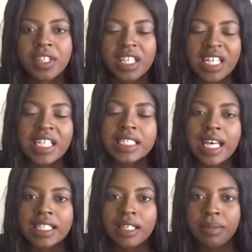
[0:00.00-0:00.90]
The next
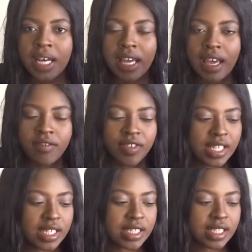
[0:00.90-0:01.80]
item I have
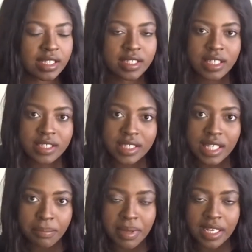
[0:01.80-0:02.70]
is this
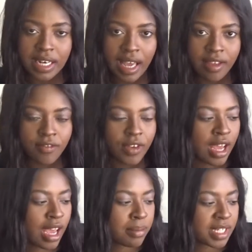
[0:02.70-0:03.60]
stripping knife.
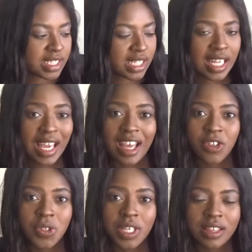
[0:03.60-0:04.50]
I basically
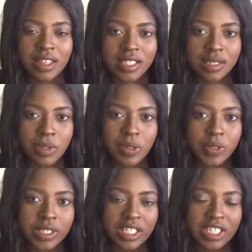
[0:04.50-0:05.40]
had to get this
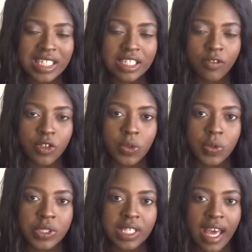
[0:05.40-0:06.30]
because the chest of
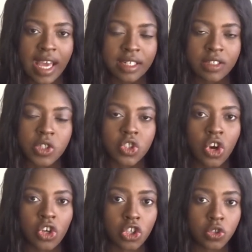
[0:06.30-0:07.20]
drawers handles
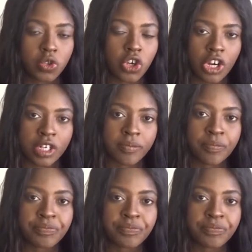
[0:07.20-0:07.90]
are glued on,